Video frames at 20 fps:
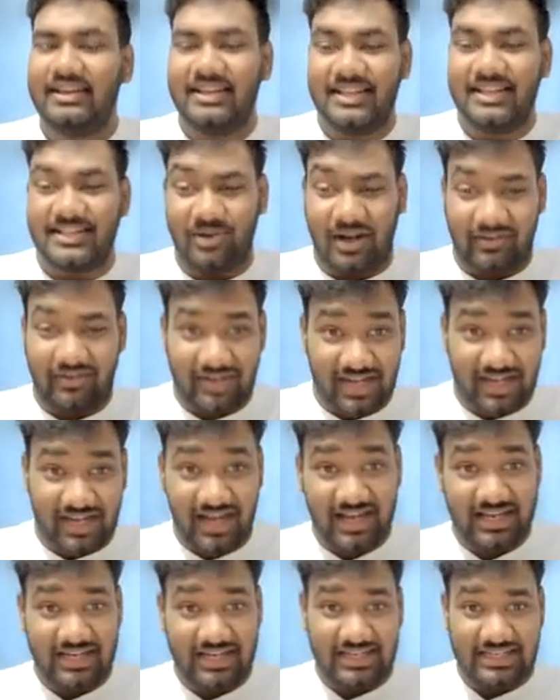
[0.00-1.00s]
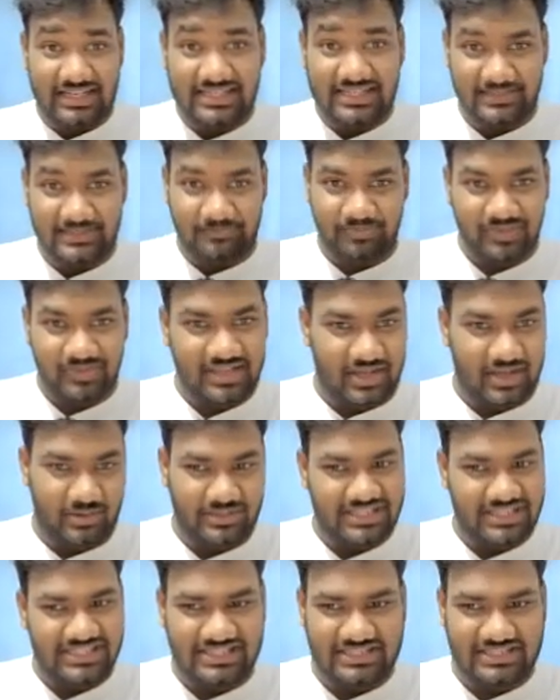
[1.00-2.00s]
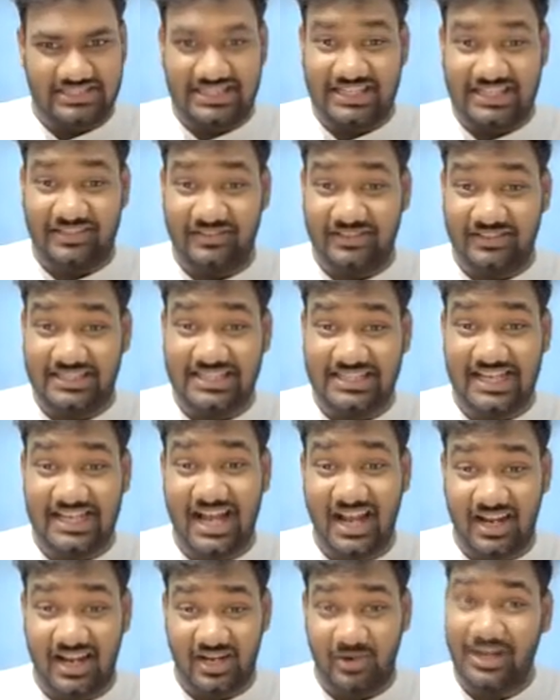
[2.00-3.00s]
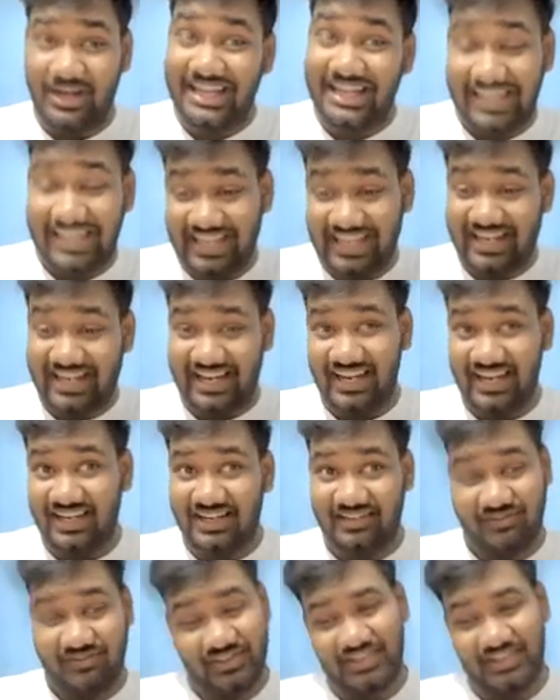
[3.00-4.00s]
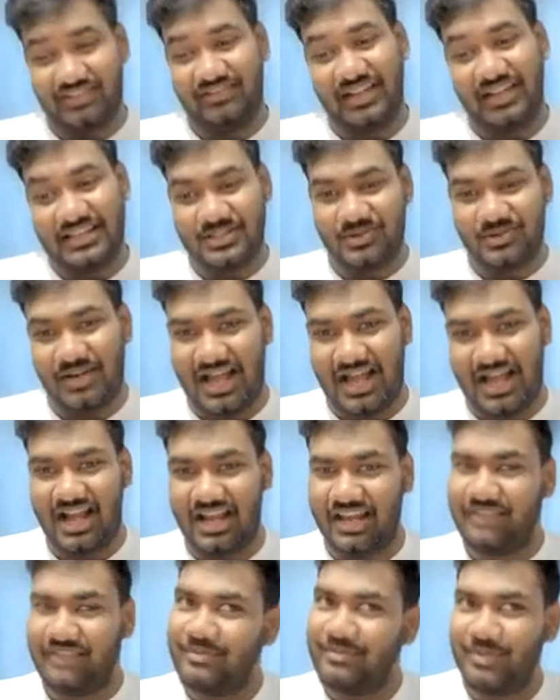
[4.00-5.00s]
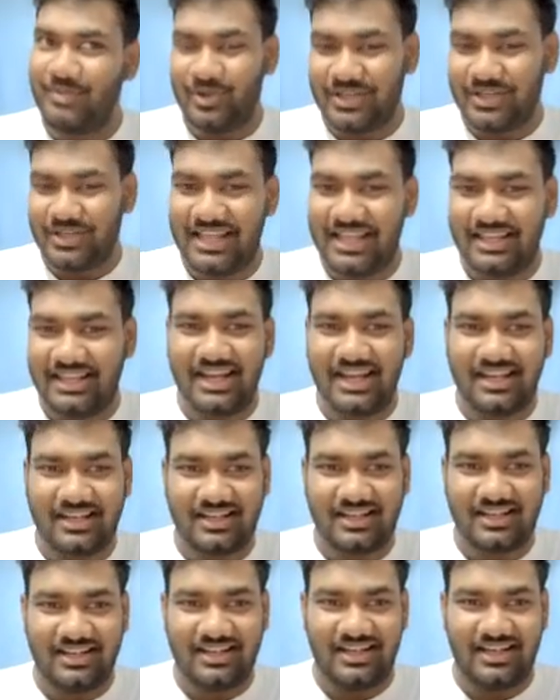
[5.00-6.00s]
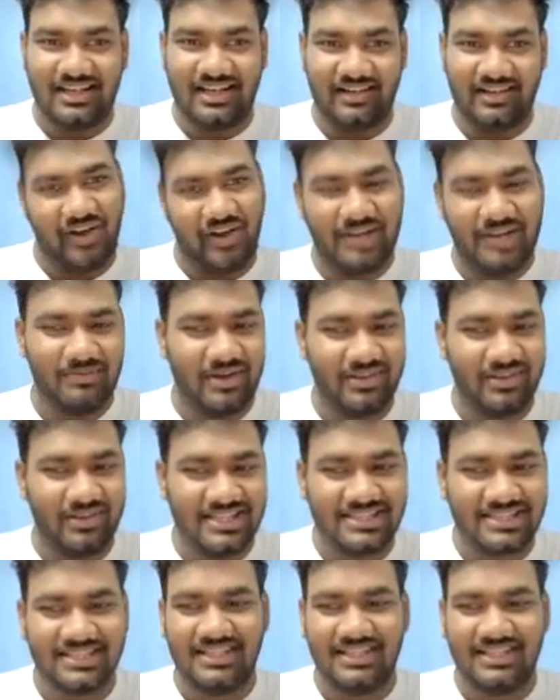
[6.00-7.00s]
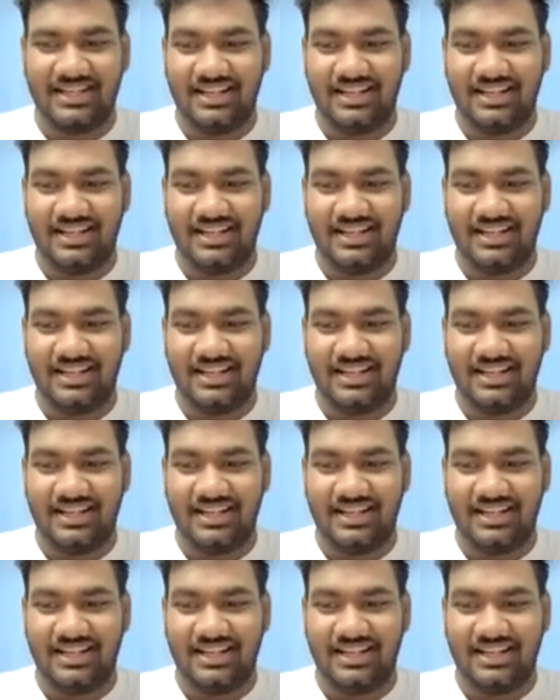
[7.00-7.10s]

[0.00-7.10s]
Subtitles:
So our target is now these are target to get an A, right? For the ones who are targeting for more than that, forget about this.